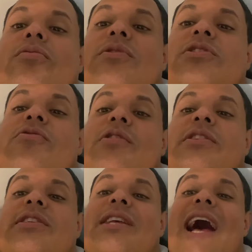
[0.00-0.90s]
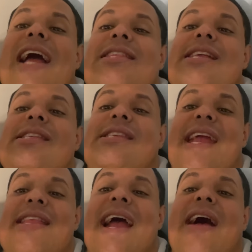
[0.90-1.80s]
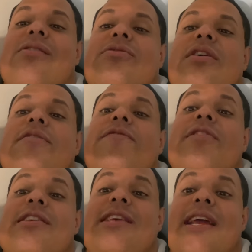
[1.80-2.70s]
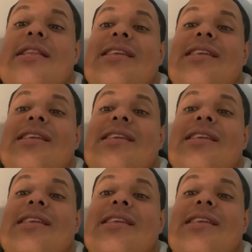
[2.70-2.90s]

Which, of course, I did stay down for the second